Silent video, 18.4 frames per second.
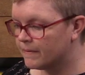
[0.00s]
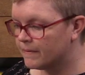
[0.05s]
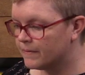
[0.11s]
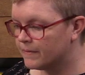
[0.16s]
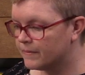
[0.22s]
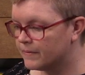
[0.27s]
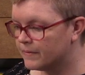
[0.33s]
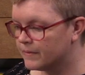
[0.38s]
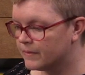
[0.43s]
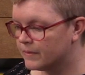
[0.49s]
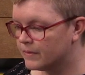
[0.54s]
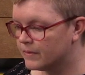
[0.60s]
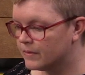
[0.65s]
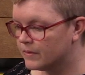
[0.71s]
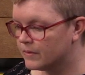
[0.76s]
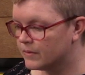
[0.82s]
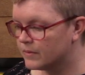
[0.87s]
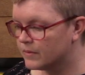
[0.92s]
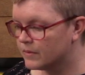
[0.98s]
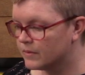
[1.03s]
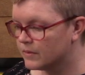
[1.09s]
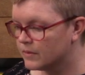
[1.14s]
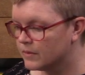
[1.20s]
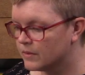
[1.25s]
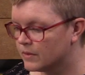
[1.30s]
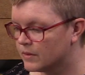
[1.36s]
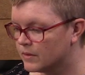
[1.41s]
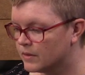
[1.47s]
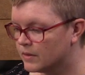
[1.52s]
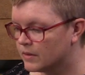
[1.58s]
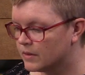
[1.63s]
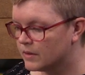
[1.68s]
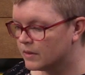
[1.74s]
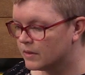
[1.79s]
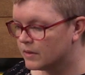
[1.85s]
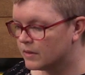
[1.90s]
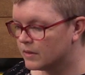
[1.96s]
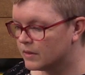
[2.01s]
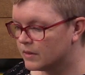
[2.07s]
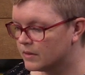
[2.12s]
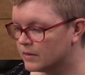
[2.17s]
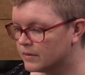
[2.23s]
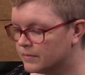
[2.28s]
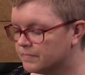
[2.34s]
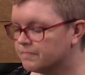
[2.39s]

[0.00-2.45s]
[no speech]